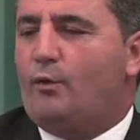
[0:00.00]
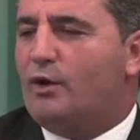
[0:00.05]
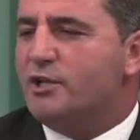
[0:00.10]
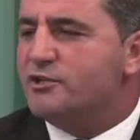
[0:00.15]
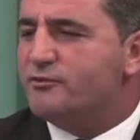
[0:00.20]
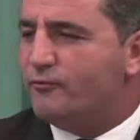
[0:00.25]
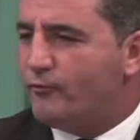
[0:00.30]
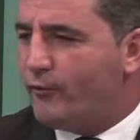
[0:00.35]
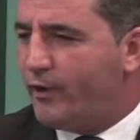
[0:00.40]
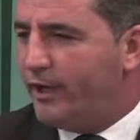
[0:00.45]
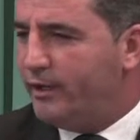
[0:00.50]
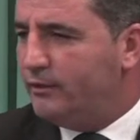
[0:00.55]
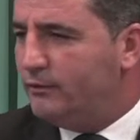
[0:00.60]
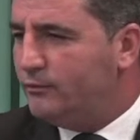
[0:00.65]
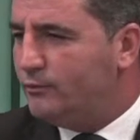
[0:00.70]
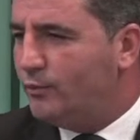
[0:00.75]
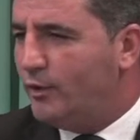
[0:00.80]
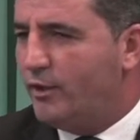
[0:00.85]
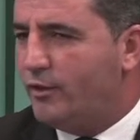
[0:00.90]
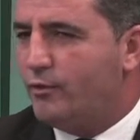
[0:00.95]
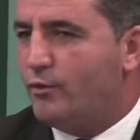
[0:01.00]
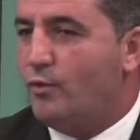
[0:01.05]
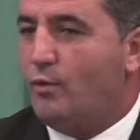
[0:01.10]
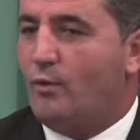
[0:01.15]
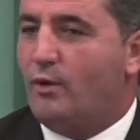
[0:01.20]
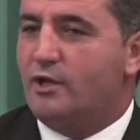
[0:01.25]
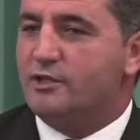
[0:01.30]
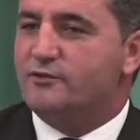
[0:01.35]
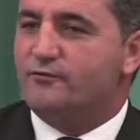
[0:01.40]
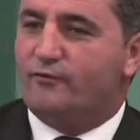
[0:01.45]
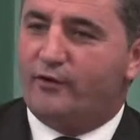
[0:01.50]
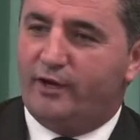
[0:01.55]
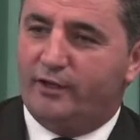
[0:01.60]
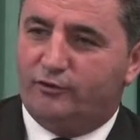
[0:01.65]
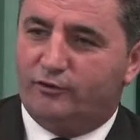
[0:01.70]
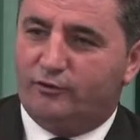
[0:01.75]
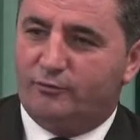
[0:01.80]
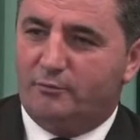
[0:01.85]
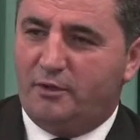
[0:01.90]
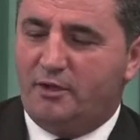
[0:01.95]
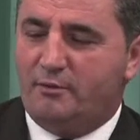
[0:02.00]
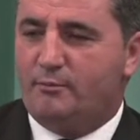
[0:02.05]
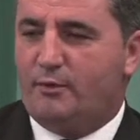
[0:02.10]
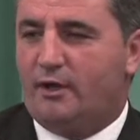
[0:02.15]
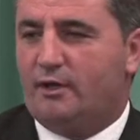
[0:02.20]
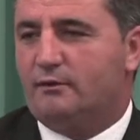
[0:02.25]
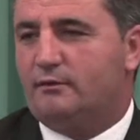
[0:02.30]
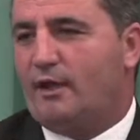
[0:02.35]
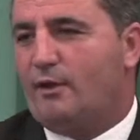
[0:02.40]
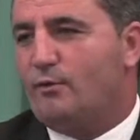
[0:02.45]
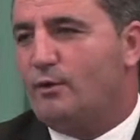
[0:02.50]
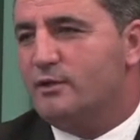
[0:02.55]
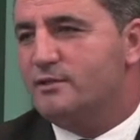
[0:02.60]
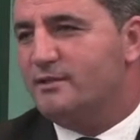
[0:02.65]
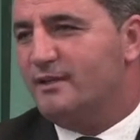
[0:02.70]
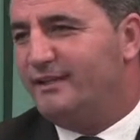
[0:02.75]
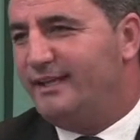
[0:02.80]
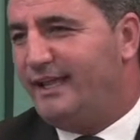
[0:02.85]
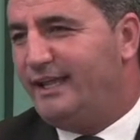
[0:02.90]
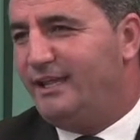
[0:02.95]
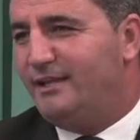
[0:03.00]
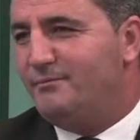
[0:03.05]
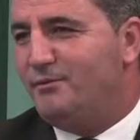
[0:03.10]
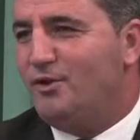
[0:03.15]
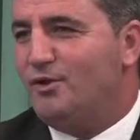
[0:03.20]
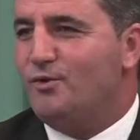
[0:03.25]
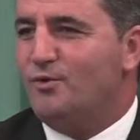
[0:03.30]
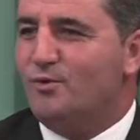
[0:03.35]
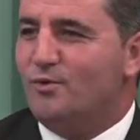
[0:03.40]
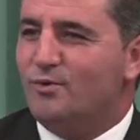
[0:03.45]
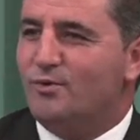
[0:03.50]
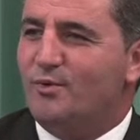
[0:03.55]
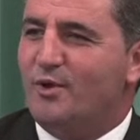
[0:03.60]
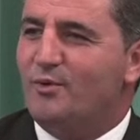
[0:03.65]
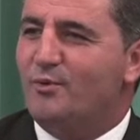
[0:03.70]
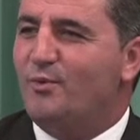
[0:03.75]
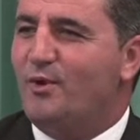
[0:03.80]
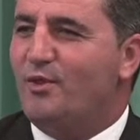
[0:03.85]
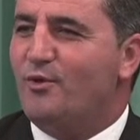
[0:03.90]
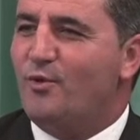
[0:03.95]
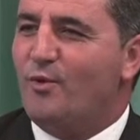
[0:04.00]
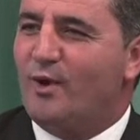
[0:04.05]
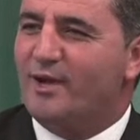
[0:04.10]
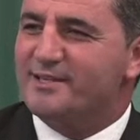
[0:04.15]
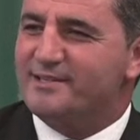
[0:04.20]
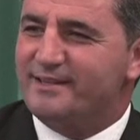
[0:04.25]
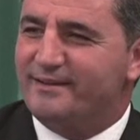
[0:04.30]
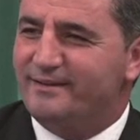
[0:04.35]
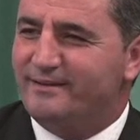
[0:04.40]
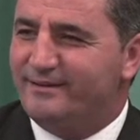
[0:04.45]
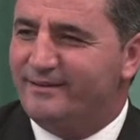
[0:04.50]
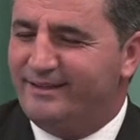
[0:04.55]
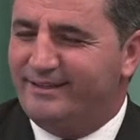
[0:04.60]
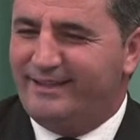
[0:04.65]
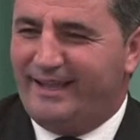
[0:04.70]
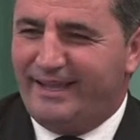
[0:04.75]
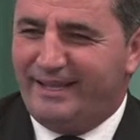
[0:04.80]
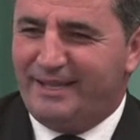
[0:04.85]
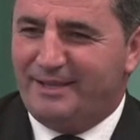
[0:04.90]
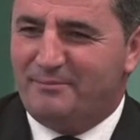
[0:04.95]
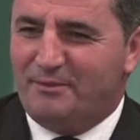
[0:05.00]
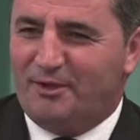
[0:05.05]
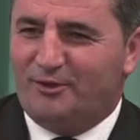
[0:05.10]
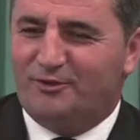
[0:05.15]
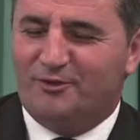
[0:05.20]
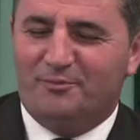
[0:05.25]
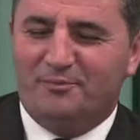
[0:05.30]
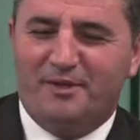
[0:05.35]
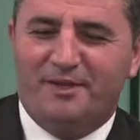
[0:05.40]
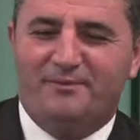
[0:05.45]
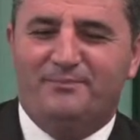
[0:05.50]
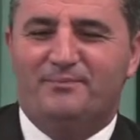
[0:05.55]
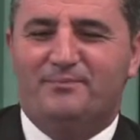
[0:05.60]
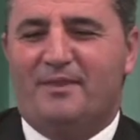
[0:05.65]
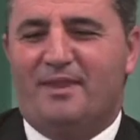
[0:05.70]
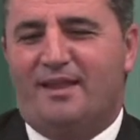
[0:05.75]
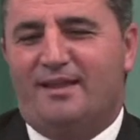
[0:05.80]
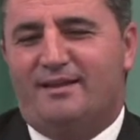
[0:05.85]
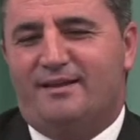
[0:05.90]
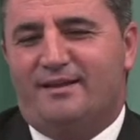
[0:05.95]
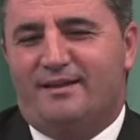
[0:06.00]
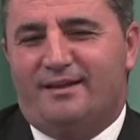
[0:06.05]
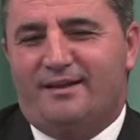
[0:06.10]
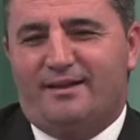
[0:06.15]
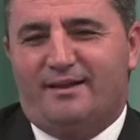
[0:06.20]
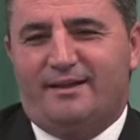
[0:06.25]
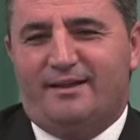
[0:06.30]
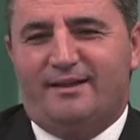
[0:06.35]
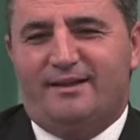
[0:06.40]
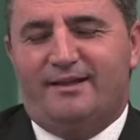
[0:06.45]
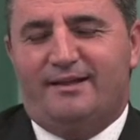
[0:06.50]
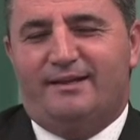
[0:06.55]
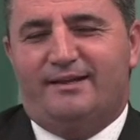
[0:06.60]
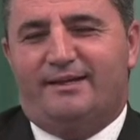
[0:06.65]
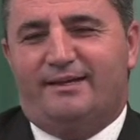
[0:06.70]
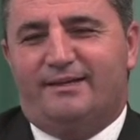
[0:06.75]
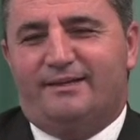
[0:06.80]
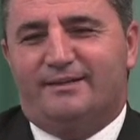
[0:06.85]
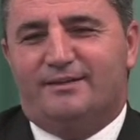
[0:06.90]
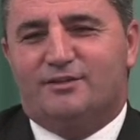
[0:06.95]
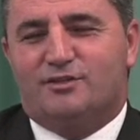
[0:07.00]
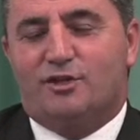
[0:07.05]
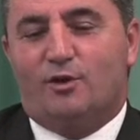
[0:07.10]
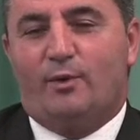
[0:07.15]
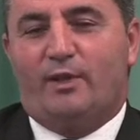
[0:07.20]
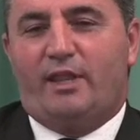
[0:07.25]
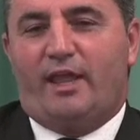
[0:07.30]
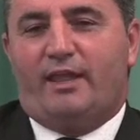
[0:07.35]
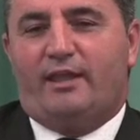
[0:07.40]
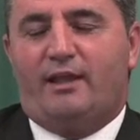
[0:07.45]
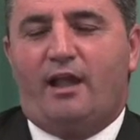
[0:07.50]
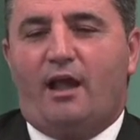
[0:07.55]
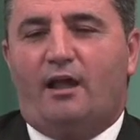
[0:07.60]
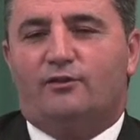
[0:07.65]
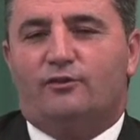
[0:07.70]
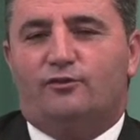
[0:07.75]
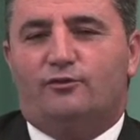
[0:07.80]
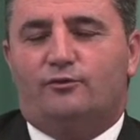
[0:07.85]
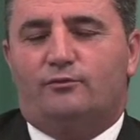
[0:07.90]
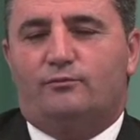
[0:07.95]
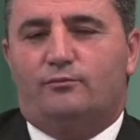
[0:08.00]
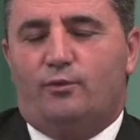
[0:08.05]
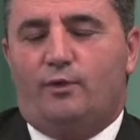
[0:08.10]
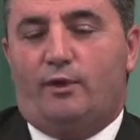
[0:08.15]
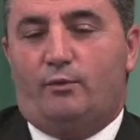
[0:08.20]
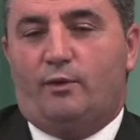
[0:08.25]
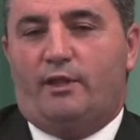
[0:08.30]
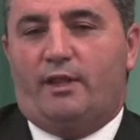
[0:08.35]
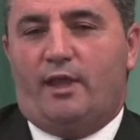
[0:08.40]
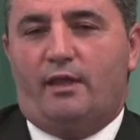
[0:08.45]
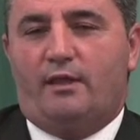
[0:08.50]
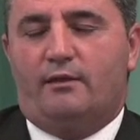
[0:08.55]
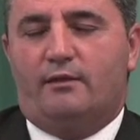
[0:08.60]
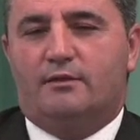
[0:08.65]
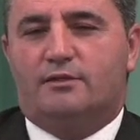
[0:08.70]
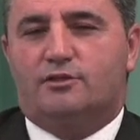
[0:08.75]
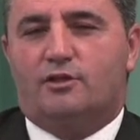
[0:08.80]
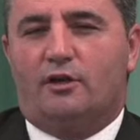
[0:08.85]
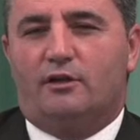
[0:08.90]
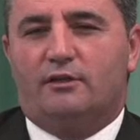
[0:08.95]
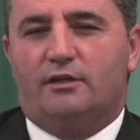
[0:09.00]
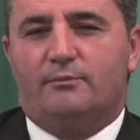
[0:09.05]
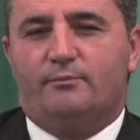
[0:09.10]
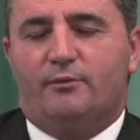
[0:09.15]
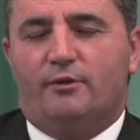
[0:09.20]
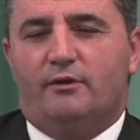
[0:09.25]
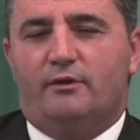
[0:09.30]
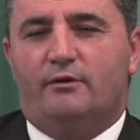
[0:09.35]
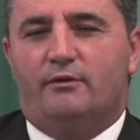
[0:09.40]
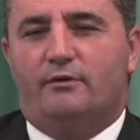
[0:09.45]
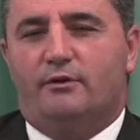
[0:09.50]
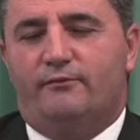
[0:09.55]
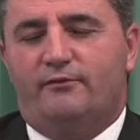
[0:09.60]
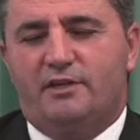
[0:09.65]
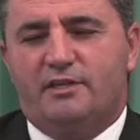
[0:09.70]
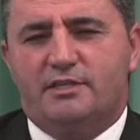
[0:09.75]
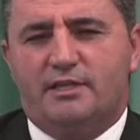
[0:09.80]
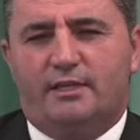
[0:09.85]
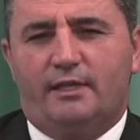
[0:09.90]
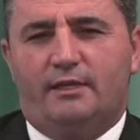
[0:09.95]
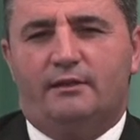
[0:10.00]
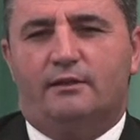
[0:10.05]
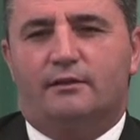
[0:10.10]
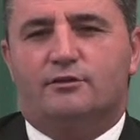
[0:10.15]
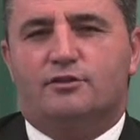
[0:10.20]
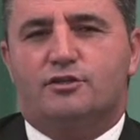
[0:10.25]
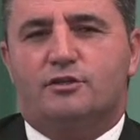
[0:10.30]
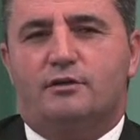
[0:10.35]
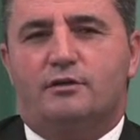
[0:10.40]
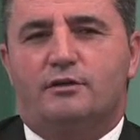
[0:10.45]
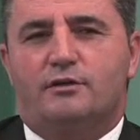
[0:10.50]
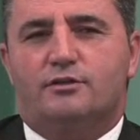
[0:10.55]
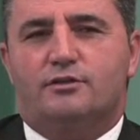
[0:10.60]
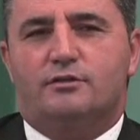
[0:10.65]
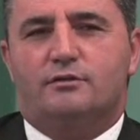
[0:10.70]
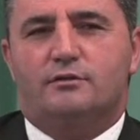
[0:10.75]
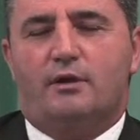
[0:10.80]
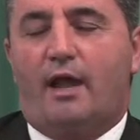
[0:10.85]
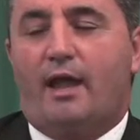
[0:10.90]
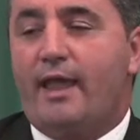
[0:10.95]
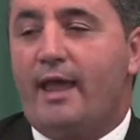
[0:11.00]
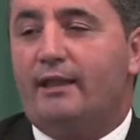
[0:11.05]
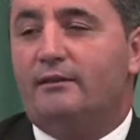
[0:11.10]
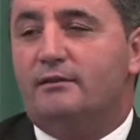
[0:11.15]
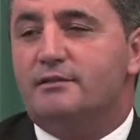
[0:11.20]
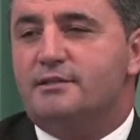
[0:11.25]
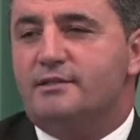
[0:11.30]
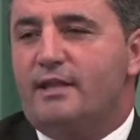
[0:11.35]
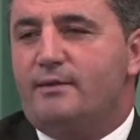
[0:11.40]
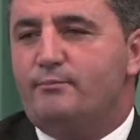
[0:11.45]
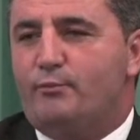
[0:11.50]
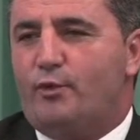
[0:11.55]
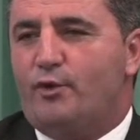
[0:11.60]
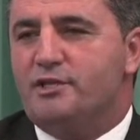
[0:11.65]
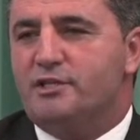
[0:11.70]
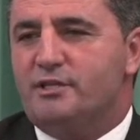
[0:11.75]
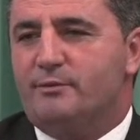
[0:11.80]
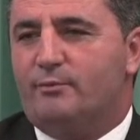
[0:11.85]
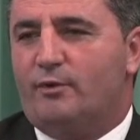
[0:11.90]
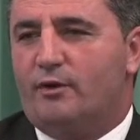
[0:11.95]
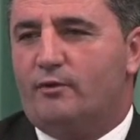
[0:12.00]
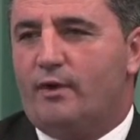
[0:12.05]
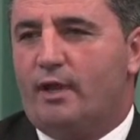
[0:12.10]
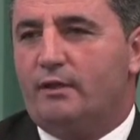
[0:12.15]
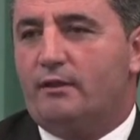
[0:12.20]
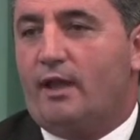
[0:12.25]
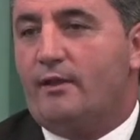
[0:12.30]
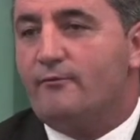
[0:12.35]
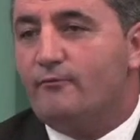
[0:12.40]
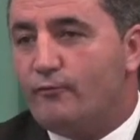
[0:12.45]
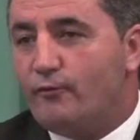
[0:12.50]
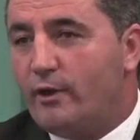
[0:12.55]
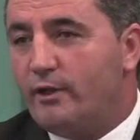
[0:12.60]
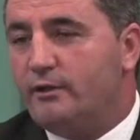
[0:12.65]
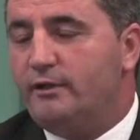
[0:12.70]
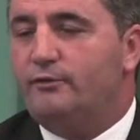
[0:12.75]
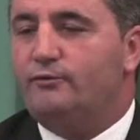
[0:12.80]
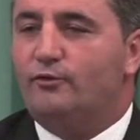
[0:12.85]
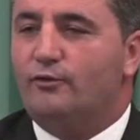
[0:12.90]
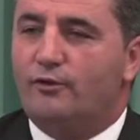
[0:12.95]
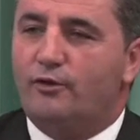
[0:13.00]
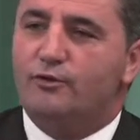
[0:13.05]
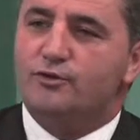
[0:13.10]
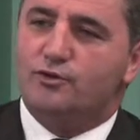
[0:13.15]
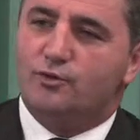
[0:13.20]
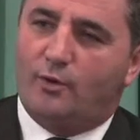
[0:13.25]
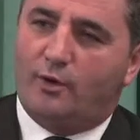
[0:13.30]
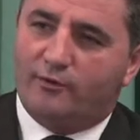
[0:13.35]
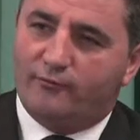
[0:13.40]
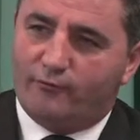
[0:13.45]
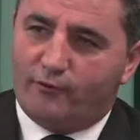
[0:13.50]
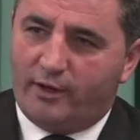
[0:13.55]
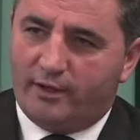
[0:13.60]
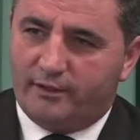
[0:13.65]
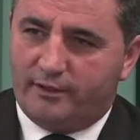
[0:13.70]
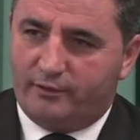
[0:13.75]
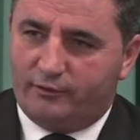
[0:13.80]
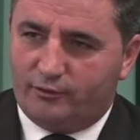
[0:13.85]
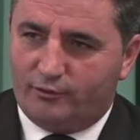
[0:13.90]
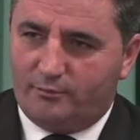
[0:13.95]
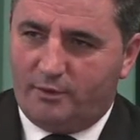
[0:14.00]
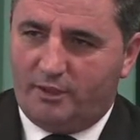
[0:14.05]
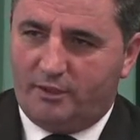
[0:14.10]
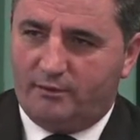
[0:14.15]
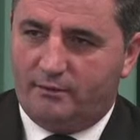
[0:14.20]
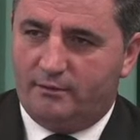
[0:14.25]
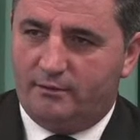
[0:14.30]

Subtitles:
friend with who was friend to me, but I was an enemy with who was an enemy to me. So when I started visiting the church, I had the same principle, right? I'm friendly to those who are friendly to me.